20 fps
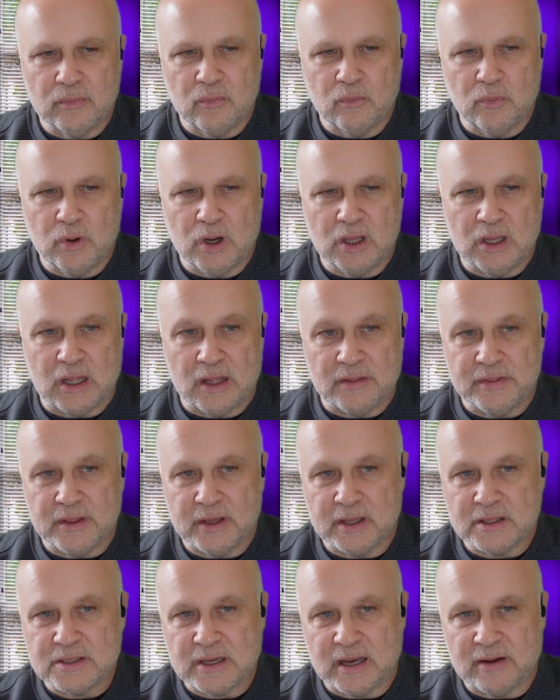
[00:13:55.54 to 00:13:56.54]
Well, I
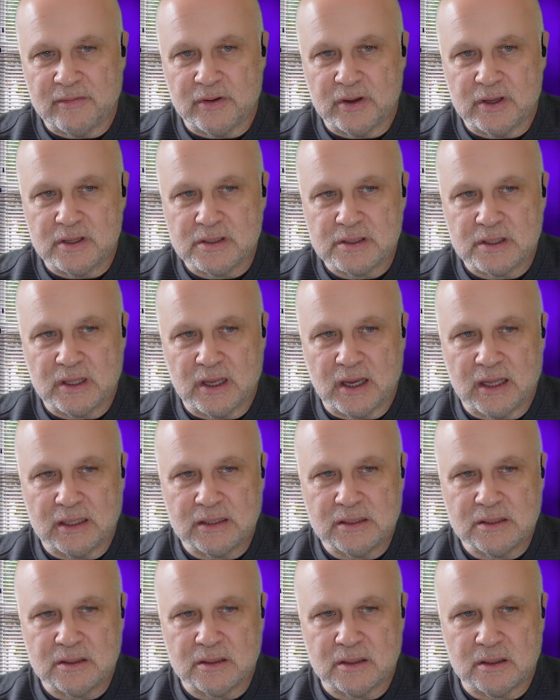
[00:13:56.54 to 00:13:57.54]
think it's obvious
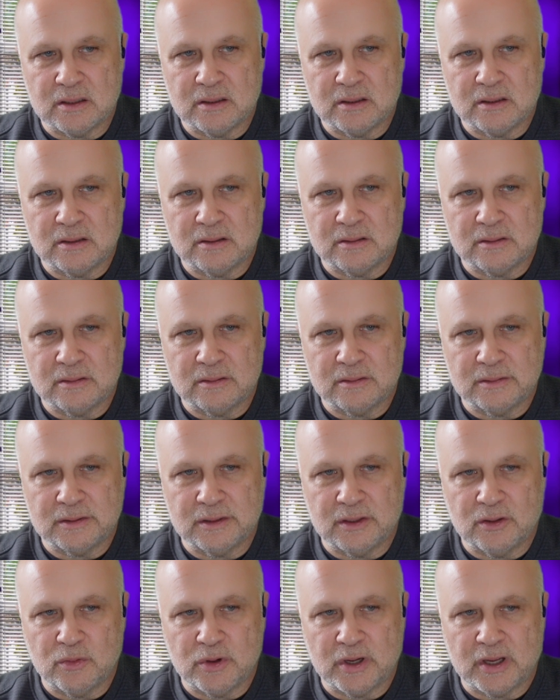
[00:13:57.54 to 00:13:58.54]
that
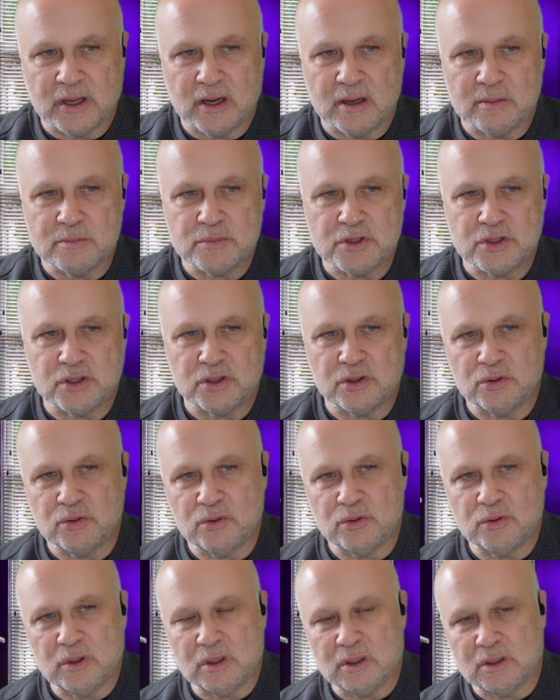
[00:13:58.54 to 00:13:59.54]
when it comes
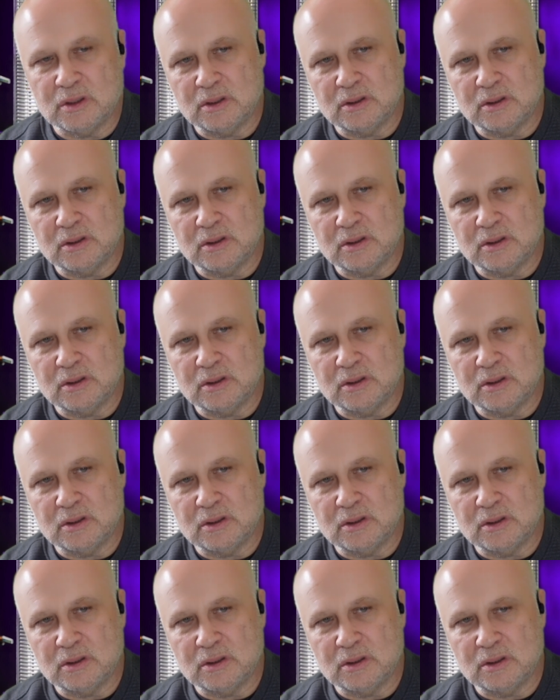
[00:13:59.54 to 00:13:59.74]
to